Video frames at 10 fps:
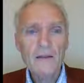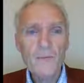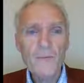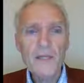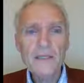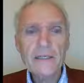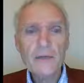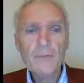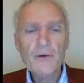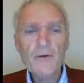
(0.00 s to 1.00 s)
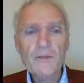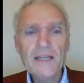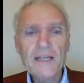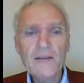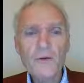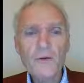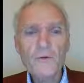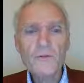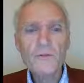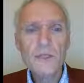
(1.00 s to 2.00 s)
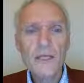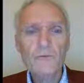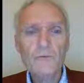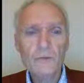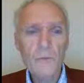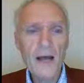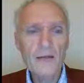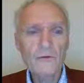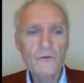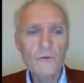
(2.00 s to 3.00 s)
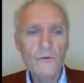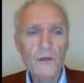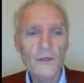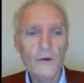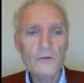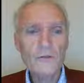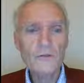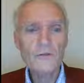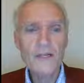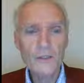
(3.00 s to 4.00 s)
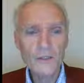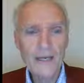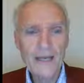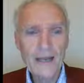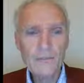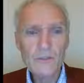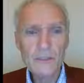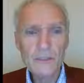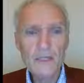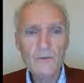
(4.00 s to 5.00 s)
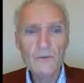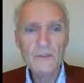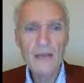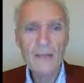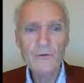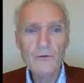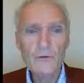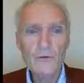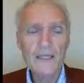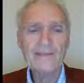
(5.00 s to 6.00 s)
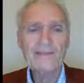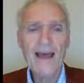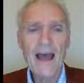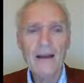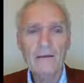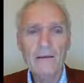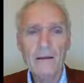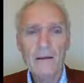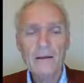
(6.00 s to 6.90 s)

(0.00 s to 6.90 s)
the ability to produce ketones in response to a dose of ketogenic MCT was absolutely intact,